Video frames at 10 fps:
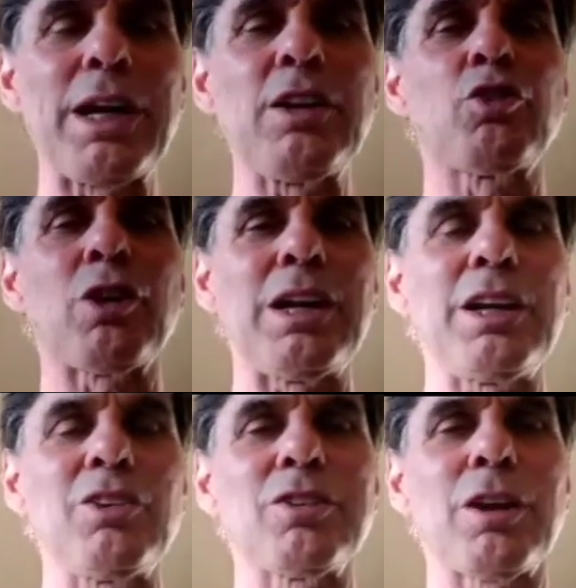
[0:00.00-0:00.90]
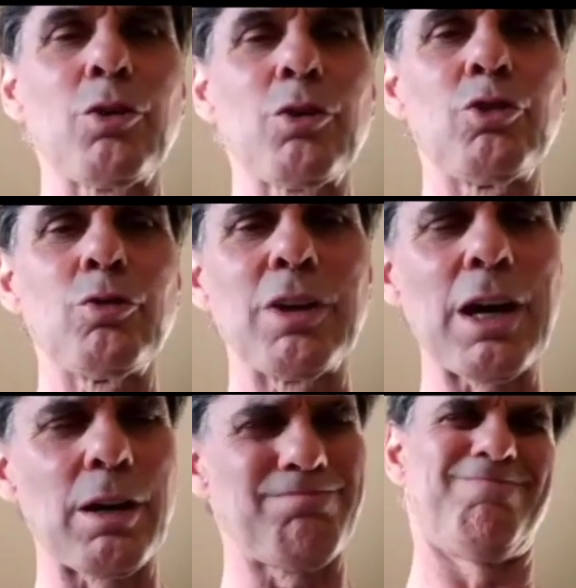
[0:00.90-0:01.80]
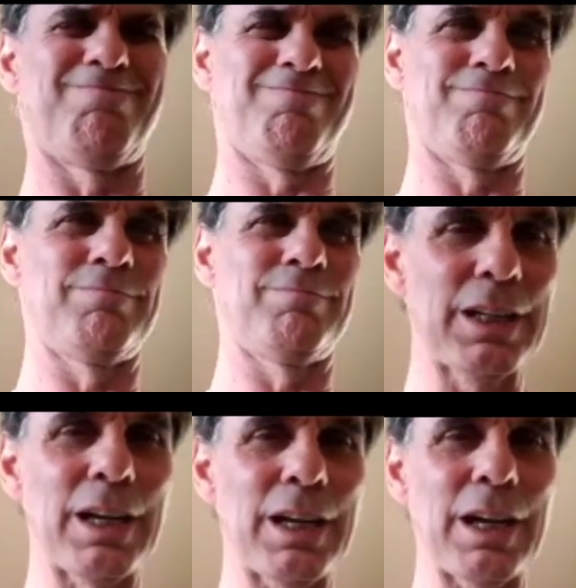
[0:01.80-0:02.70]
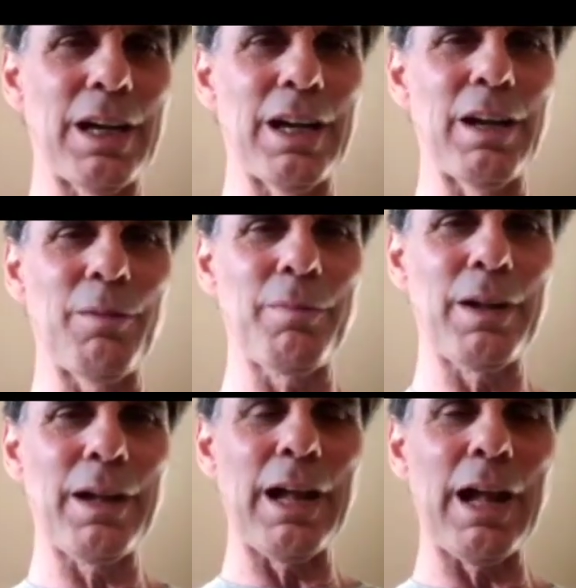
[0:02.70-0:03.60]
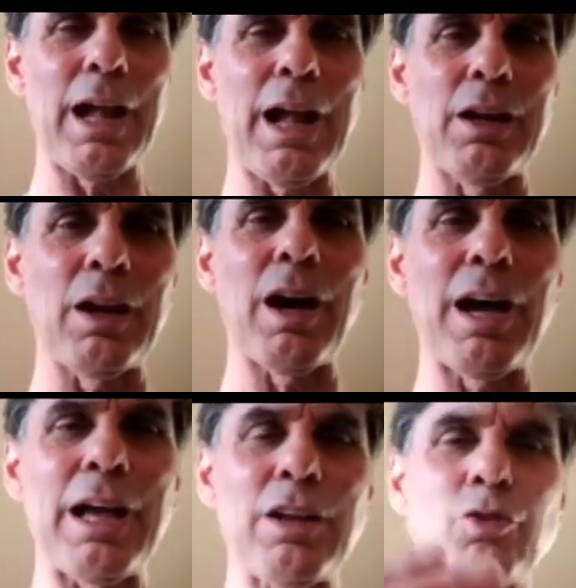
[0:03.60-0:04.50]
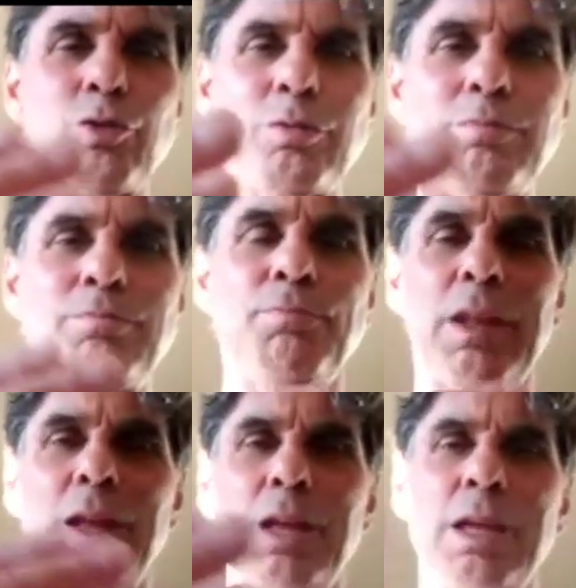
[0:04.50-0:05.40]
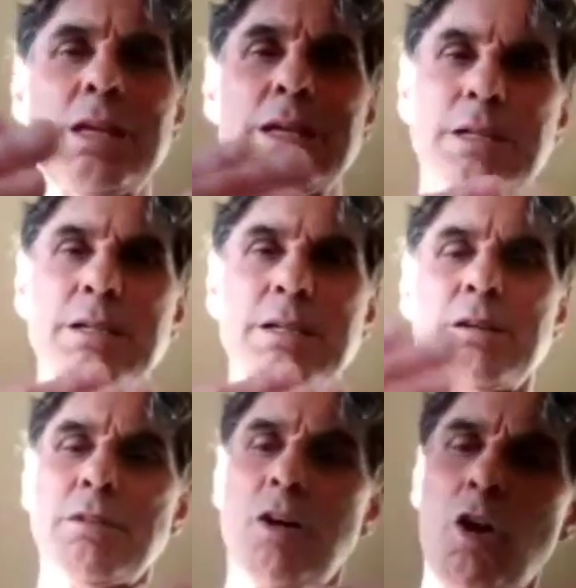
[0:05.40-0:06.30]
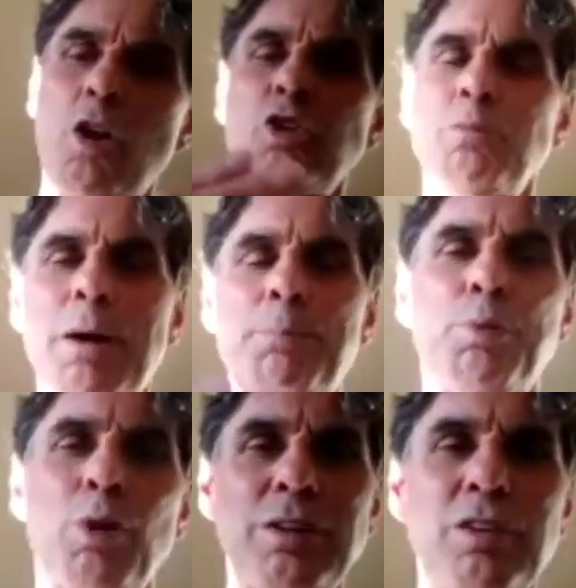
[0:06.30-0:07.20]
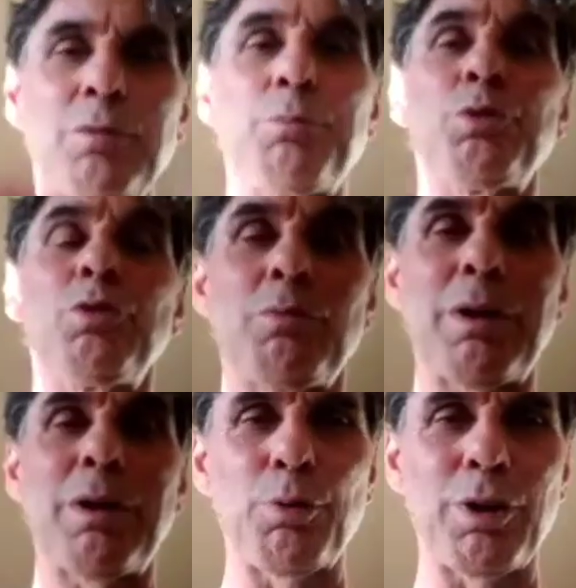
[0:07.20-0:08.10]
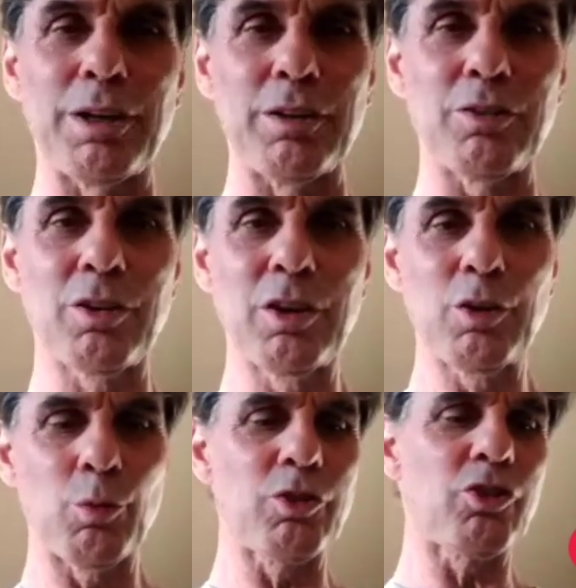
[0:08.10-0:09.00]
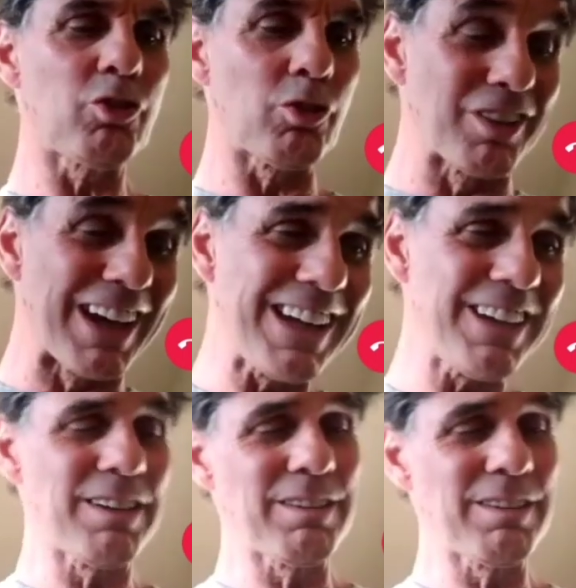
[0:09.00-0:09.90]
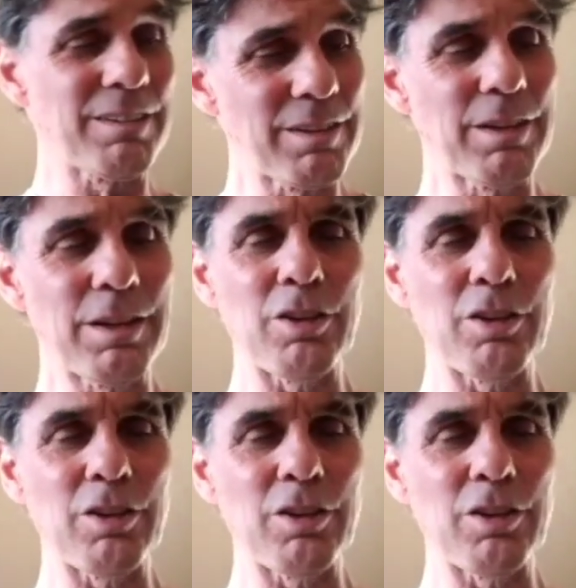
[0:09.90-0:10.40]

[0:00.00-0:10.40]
that weight training slows you down. And I had to argue my point and prove my point, which today,